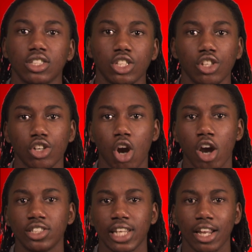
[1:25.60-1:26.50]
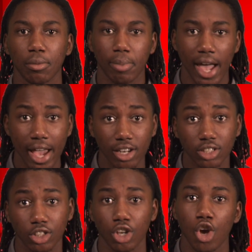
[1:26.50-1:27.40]
Senior guard Jalen
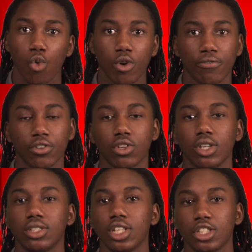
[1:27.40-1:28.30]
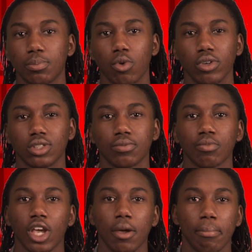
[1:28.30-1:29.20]
Patterson went for 36 points,
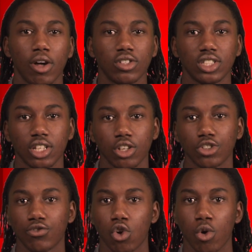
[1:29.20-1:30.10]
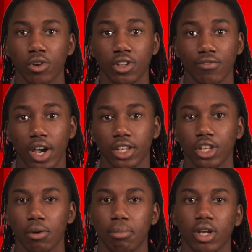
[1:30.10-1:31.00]
and both seniors forward
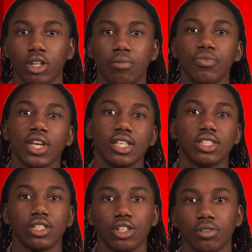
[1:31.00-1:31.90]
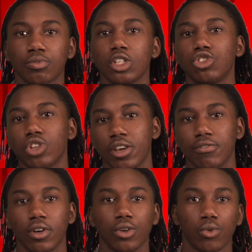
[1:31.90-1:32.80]
Devakio Butler and center
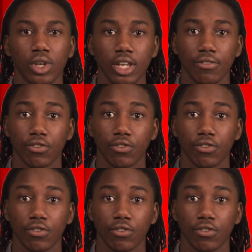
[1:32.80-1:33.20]
Trayvon Reed